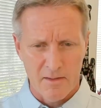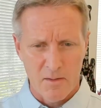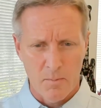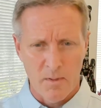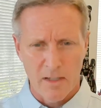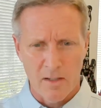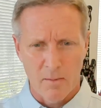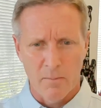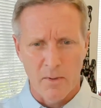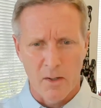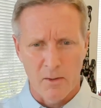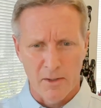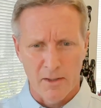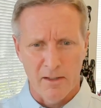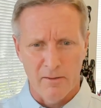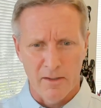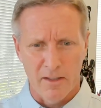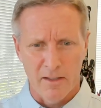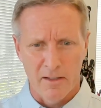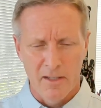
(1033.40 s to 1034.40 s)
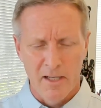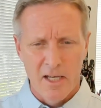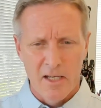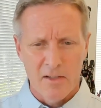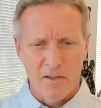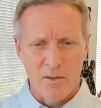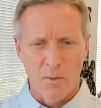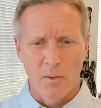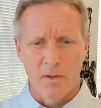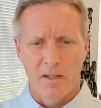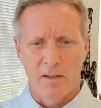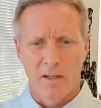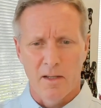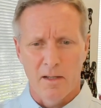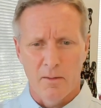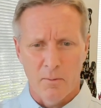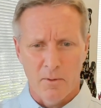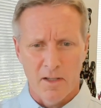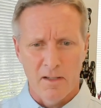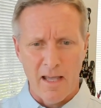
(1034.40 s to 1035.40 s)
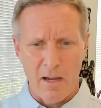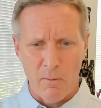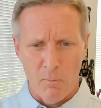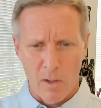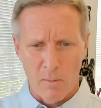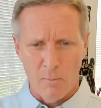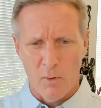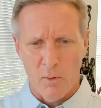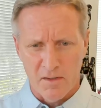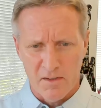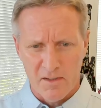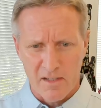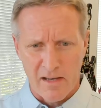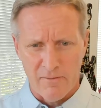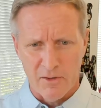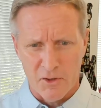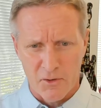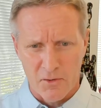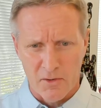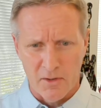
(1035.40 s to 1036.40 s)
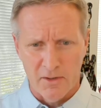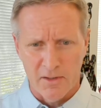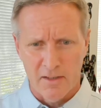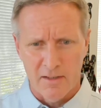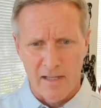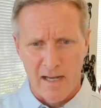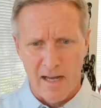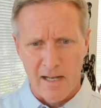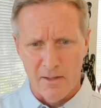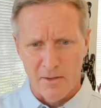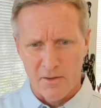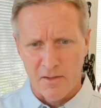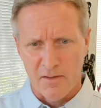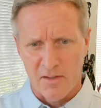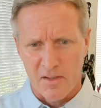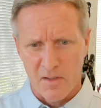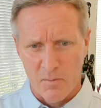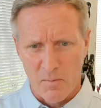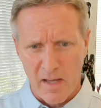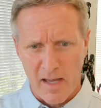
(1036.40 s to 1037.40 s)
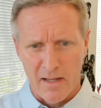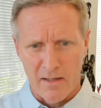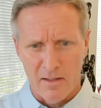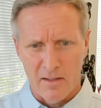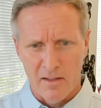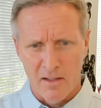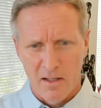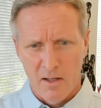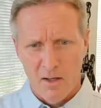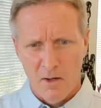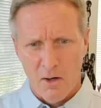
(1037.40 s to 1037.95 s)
Yeah, it's a big component of it. So within the within that 1.7 trillion dollars in spend,